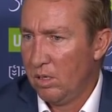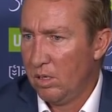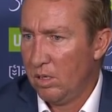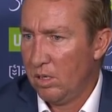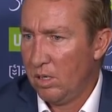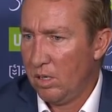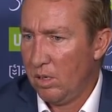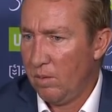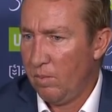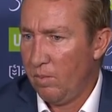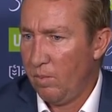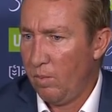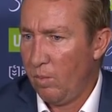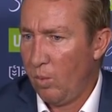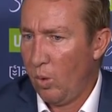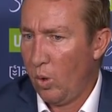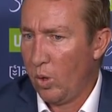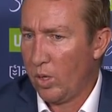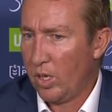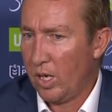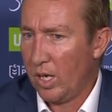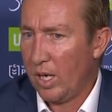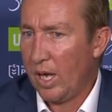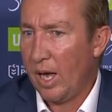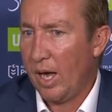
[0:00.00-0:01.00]
you know,
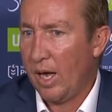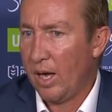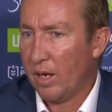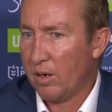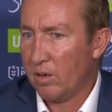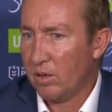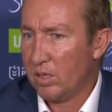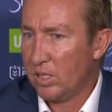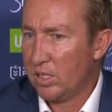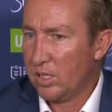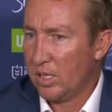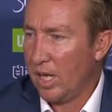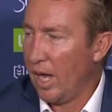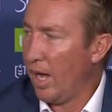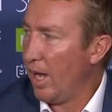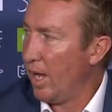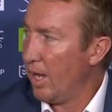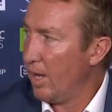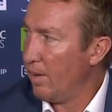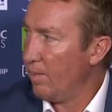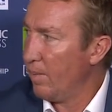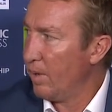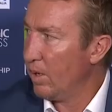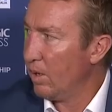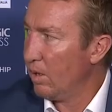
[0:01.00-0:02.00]
working hard on his
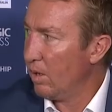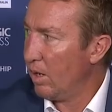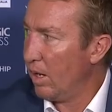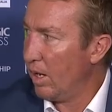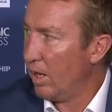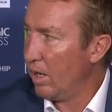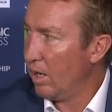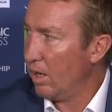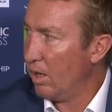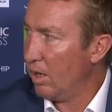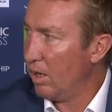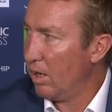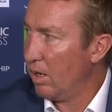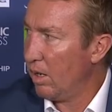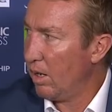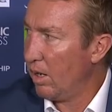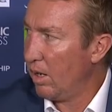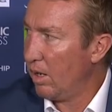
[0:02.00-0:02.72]
game and, and,